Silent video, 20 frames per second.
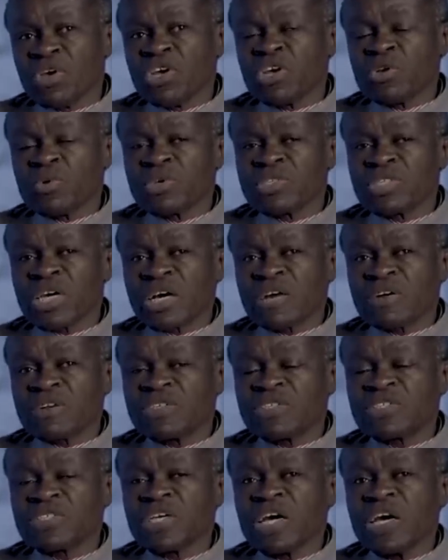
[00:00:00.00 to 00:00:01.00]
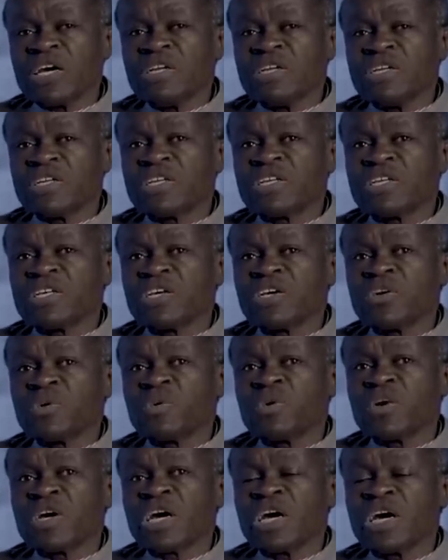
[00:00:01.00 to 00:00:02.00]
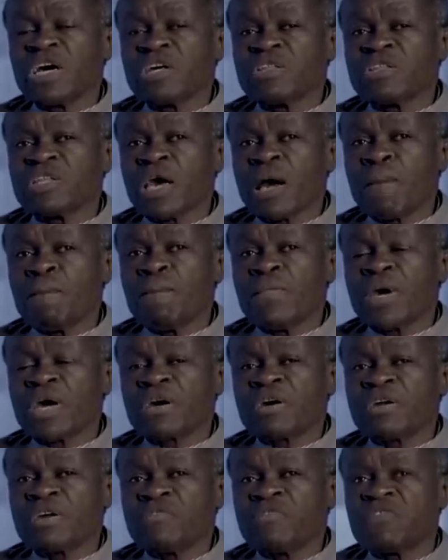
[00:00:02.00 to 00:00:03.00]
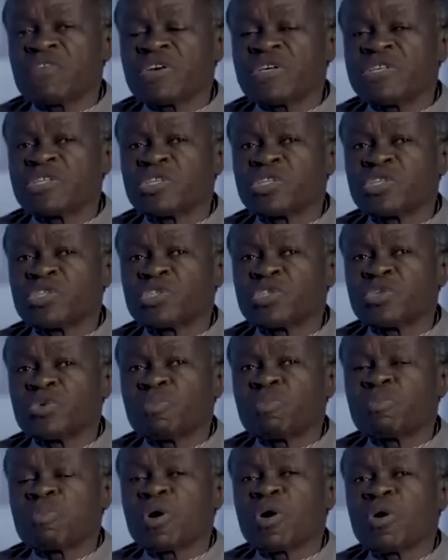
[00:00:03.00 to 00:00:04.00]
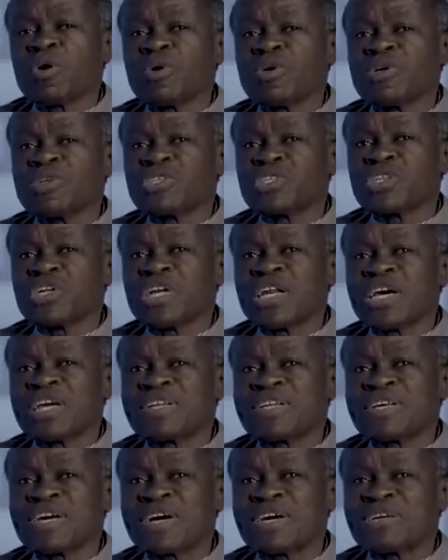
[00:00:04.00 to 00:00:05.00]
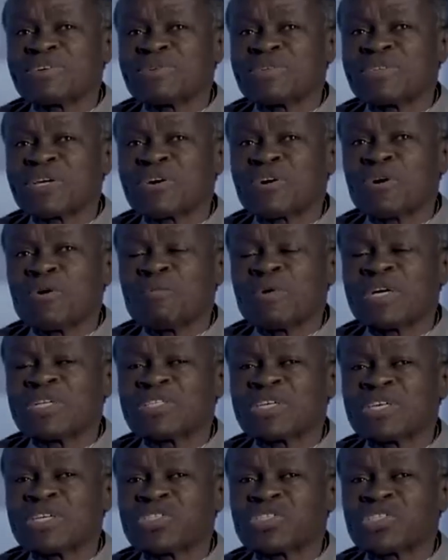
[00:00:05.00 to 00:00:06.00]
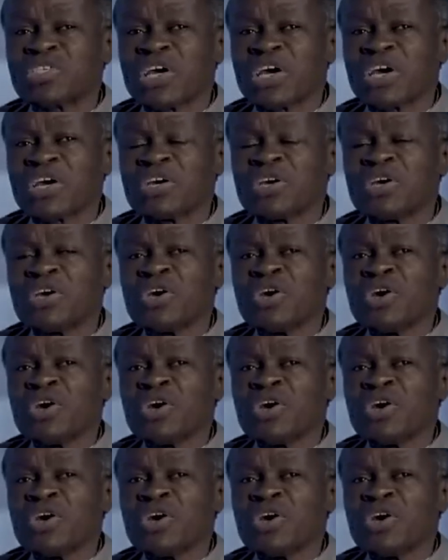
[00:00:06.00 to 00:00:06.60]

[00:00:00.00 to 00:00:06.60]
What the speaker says: It was a Christianity where they make reference to Paul's letter to the Romans and say,